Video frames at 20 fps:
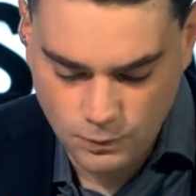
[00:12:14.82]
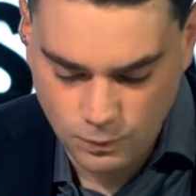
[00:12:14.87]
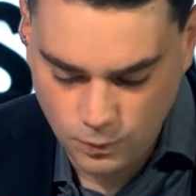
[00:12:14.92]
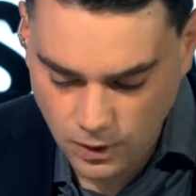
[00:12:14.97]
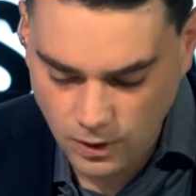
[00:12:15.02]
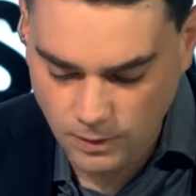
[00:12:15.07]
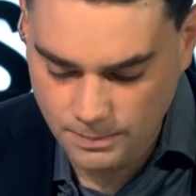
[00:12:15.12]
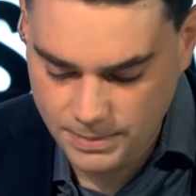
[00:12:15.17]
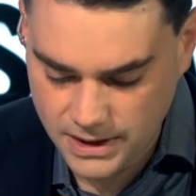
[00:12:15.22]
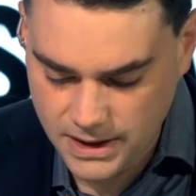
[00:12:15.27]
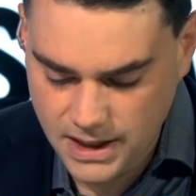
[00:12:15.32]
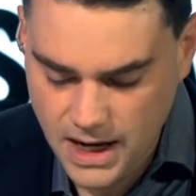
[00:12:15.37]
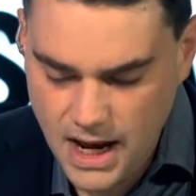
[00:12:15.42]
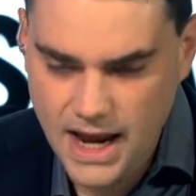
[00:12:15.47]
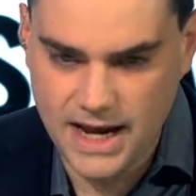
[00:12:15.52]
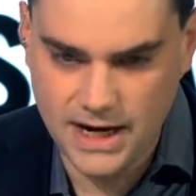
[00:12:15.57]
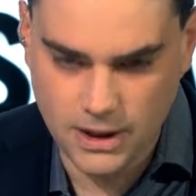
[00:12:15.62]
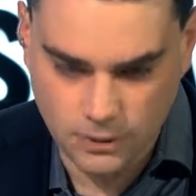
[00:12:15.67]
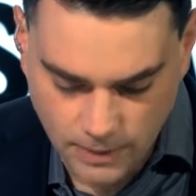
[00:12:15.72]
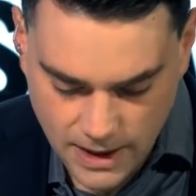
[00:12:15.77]
will be
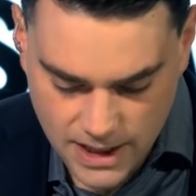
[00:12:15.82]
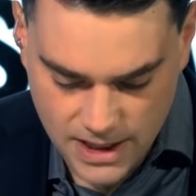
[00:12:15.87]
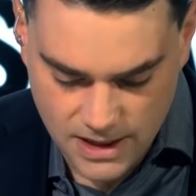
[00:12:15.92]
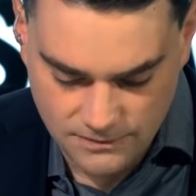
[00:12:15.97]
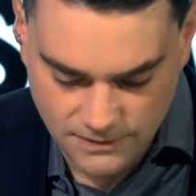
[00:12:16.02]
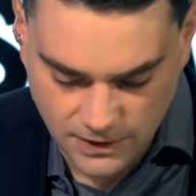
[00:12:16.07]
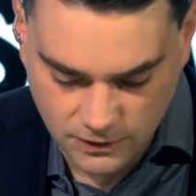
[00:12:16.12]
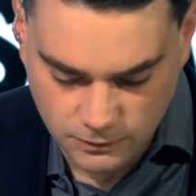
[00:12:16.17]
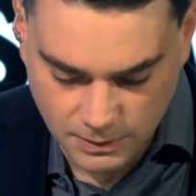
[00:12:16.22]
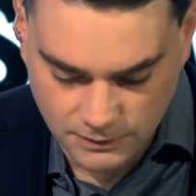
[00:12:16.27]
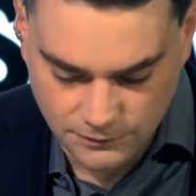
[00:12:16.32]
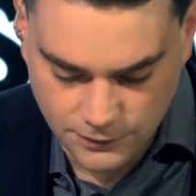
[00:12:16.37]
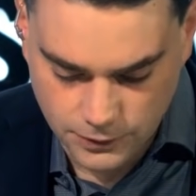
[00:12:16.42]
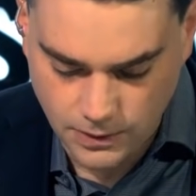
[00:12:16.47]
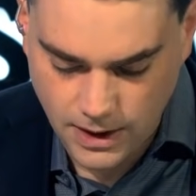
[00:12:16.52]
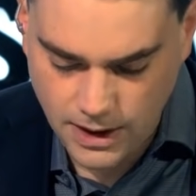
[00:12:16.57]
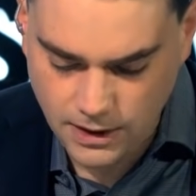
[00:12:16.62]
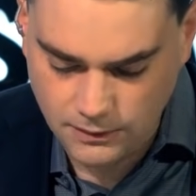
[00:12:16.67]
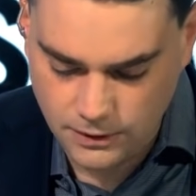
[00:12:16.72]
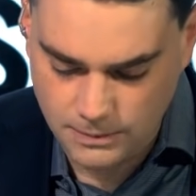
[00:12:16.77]
a great investment for
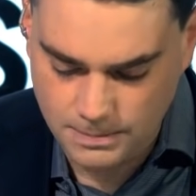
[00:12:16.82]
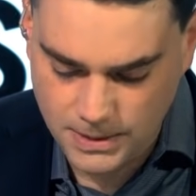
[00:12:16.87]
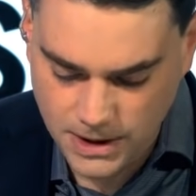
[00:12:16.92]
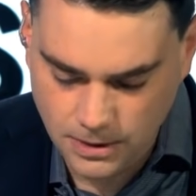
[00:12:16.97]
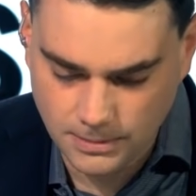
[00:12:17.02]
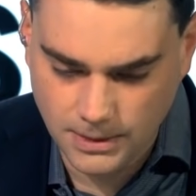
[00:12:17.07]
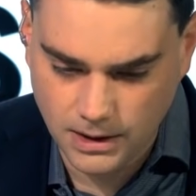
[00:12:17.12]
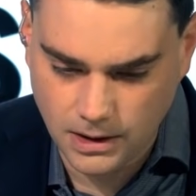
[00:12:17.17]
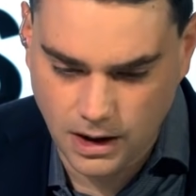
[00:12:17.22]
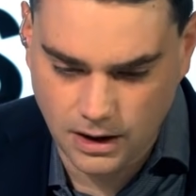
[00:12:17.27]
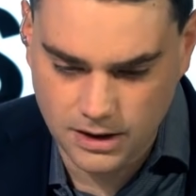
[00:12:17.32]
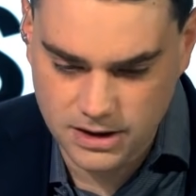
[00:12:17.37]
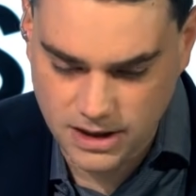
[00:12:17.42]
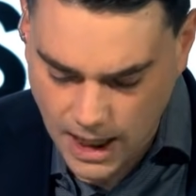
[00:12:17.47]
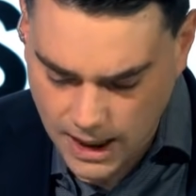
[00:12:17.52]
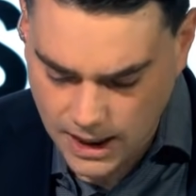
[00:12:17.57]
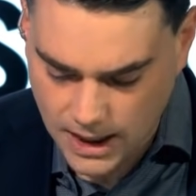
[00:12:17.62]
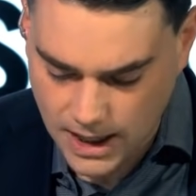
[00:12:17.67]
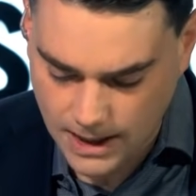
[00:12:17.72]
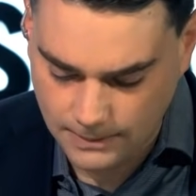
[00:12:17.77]
you. Head over to
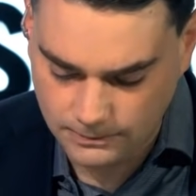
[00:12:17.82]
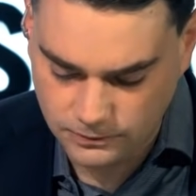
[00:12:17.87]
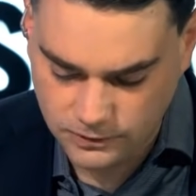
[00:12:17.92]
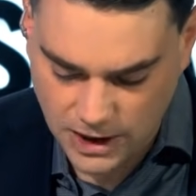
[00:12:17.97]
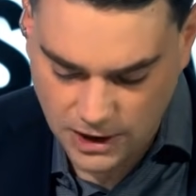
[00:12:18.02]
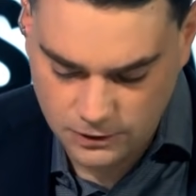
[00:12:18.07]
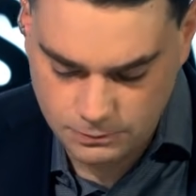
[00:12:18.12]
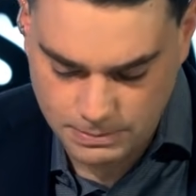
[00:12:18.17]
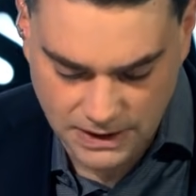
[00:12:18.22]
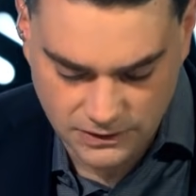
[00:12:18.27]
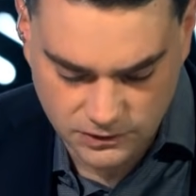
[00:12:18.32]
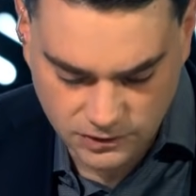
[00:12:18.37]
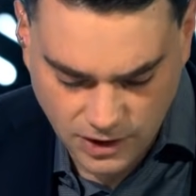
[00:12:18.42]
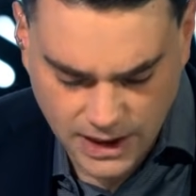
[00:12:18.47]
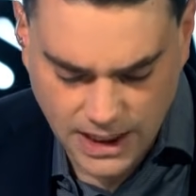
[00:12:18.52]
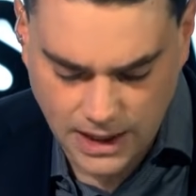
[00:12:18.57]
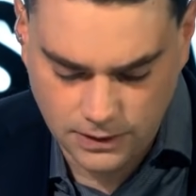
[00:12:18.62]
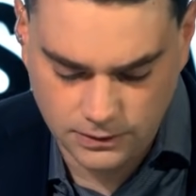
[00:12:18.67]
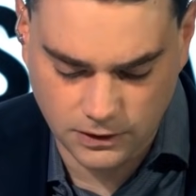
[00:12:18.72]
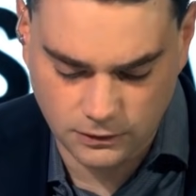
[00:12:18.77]
petermillar.com slash Ben.
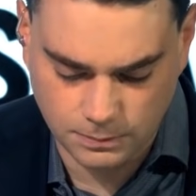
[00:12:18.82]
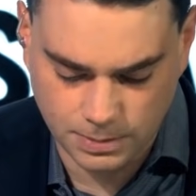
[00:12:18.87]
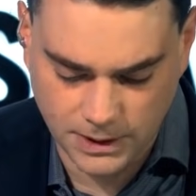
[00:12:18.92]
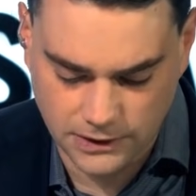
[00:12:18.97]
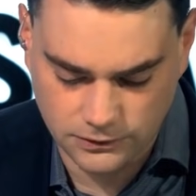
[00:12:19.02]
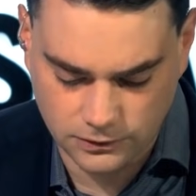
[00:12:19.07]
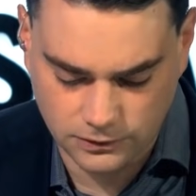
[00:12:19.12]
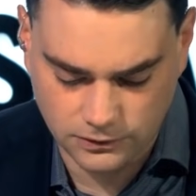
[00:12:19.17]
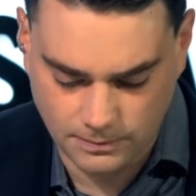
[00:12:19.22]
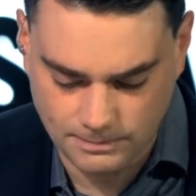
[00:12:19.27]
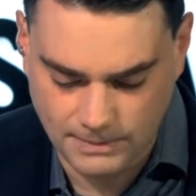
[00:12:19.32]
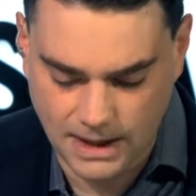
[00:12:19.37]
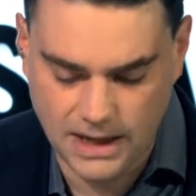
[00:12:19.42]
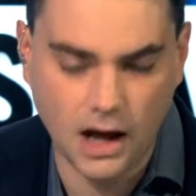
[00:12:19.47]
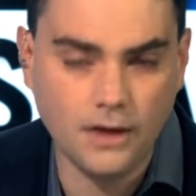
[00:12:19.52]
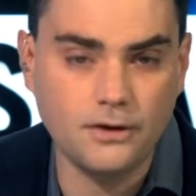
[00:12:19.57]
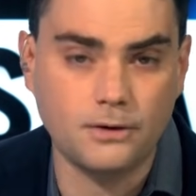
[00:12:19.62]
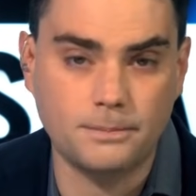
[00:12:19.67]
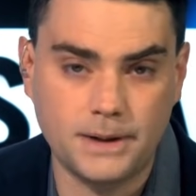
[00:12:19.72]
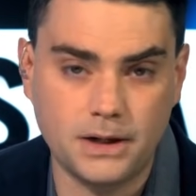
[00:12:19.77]
Check out this blazer, some of my
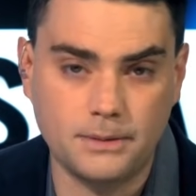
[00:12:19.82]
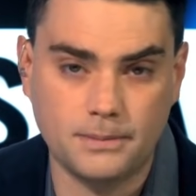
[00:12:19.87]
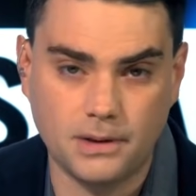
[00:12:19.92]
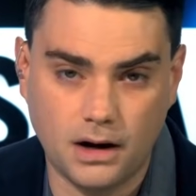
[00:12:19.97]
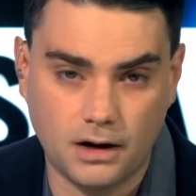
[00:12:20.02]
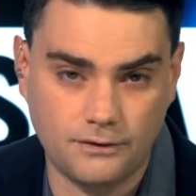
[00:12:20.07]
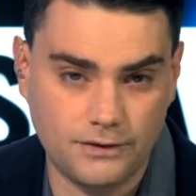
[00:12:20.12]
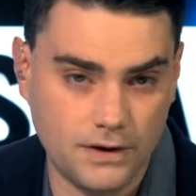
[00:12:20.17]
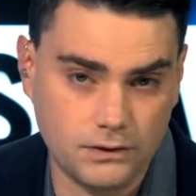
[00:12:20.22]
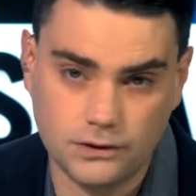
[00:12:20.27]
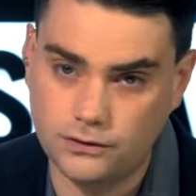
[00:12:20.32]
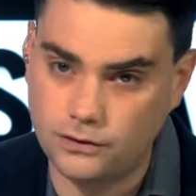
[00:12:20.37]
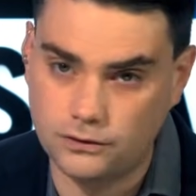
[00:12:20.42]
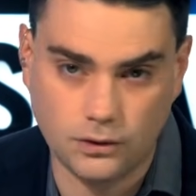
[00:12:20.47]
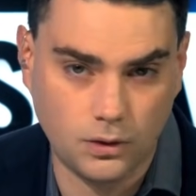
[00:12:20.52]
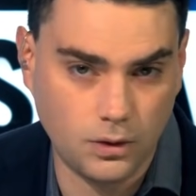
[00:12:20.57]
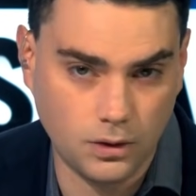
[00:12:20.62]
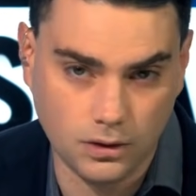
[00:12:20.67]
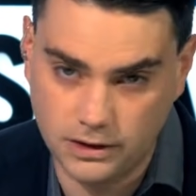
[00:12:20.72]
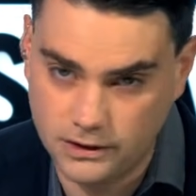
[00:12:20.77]
other Peter Millar favorites.
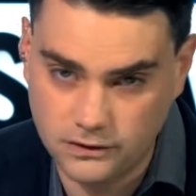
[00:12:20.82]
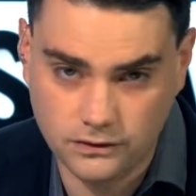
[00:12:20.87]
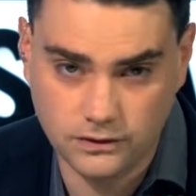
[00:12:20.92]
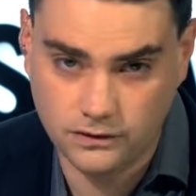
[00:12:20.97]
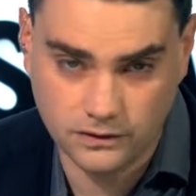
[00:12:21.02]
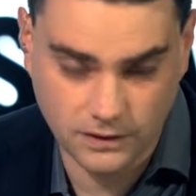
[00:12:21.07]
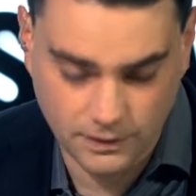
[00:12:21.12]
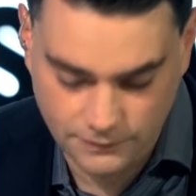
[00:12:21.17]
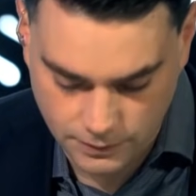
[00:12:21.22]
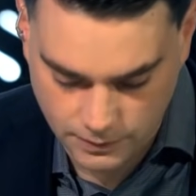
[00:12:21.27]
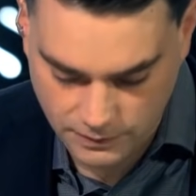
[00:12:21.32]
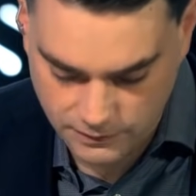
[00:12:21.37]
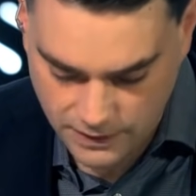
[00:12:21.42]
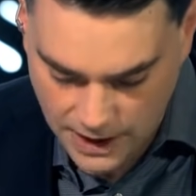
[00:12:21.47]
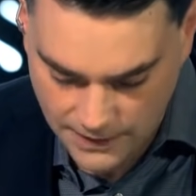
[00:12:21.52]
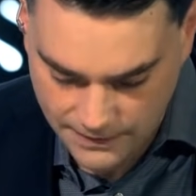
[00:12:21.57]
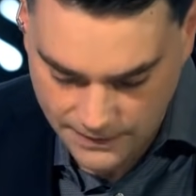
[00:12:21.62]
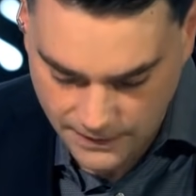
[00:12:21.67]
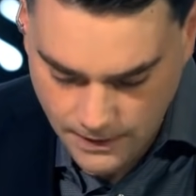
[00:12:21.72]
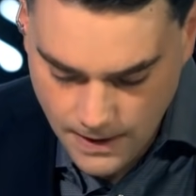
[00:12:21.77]
There's a whole list of stuff that we've
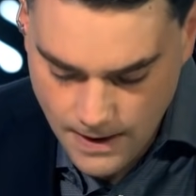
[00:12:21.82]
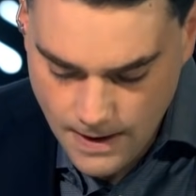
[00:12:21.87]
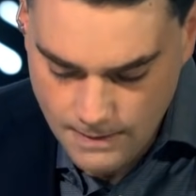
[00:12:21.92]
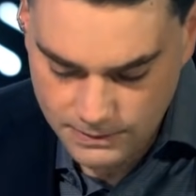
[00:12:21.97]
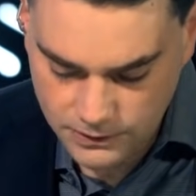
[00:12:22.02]
got in there.